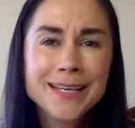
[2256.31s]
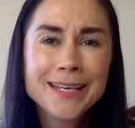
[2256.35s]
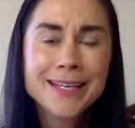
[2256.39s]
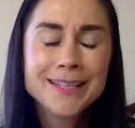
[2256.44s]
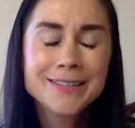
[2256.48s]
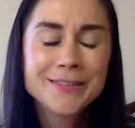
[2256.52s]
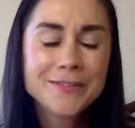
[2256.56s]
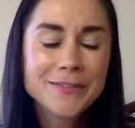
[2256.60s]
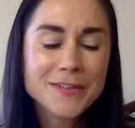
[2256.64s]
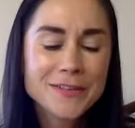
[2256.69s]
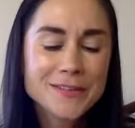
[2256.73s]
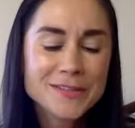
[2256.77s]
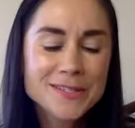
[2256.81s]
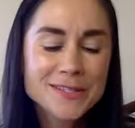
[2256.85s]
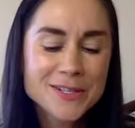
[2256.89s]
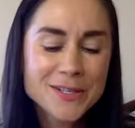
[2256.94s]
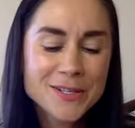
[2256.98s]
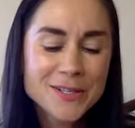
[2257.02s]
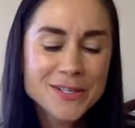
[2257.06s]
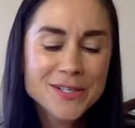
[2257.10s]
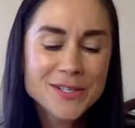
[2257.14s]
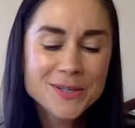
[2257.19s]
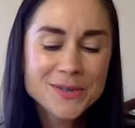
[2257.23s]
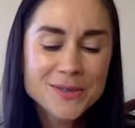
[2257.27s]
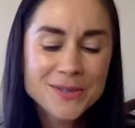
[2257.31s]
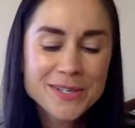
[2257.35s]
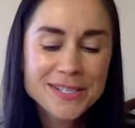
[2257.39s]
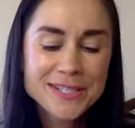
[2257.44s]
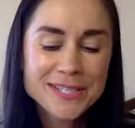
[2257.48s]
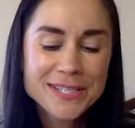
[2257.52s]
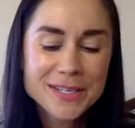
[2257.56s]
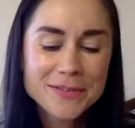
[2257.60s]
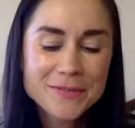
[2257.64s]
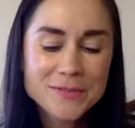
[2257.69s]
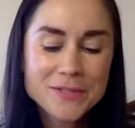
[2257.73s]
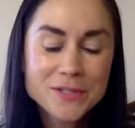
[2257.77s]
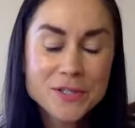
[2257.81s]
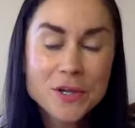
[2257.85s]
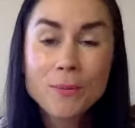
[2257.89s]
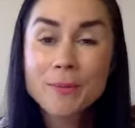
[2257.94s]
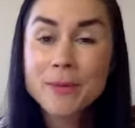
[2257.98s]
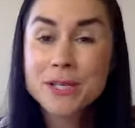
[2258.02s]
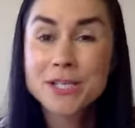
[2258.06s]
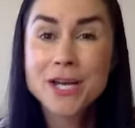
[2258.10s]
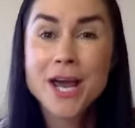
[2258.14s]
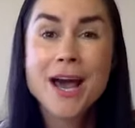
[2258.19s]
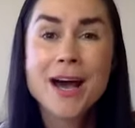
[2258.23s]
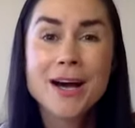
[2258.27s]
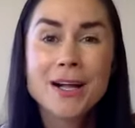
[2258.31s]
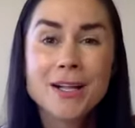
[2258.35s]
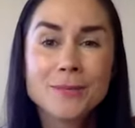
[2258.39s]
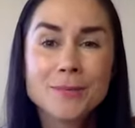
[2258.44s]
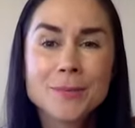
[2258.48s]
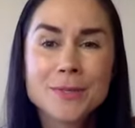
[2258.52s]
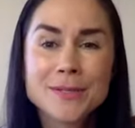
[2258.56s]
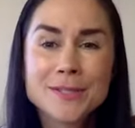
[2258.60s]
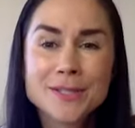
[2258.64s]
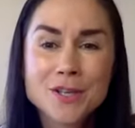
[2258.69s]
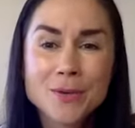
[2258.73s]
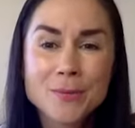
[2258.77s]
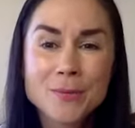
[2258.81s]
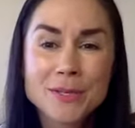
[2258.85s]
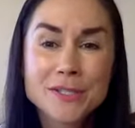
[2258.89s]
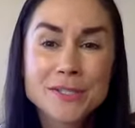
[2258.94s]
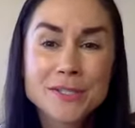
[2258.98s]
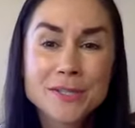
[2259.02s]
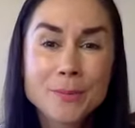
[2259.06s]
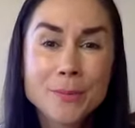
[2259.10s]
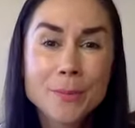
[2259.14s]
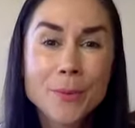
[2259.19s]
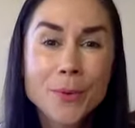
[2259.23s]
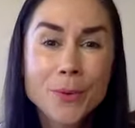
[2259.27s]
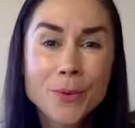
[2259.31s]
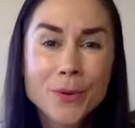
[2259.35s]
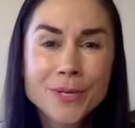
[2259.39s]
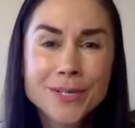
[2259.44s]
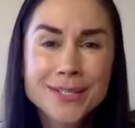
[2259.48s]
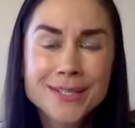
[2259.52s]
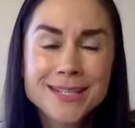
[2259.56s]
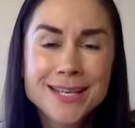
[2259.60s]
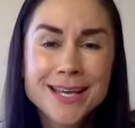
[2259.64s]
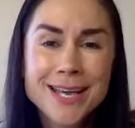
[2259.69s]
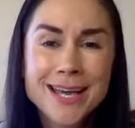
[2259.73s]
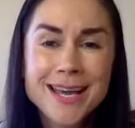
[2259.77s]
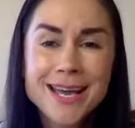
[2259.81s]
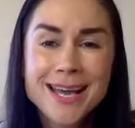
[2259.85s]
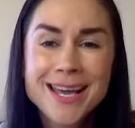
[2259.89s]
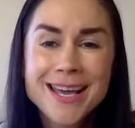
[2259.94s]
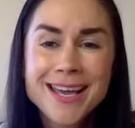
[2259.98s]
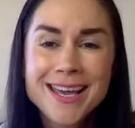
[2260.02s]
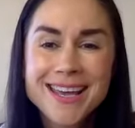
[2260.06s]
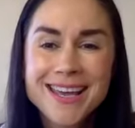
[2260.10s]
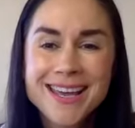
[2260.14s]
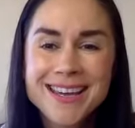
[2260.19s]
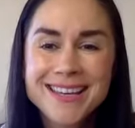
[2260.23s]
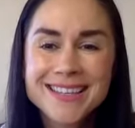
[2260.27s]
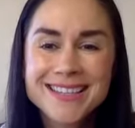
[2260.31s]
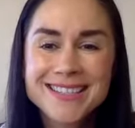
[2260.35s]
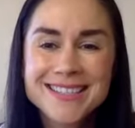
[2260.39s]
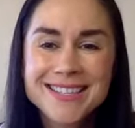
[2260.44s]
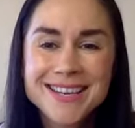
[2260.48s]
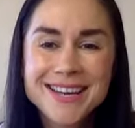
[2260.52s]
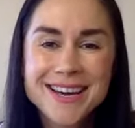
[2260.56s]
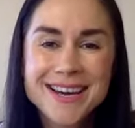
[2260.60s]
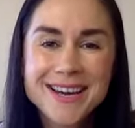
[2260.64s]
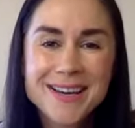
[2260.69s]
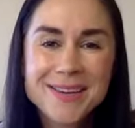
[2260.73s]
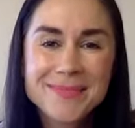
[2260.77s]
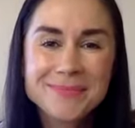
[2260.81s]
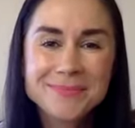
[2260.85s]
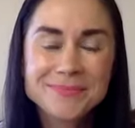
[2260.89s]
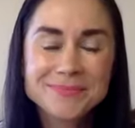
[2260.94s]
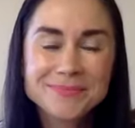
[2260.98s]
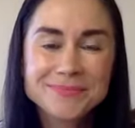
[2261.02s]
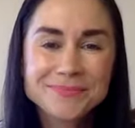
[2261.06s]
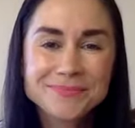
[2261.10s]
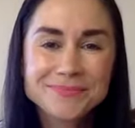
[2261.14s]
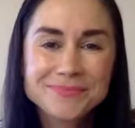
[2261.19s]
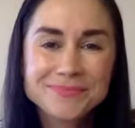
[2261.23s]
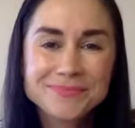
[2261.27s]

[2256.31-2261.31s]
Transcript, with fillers: it feels good to receive so much help and so much support. And um,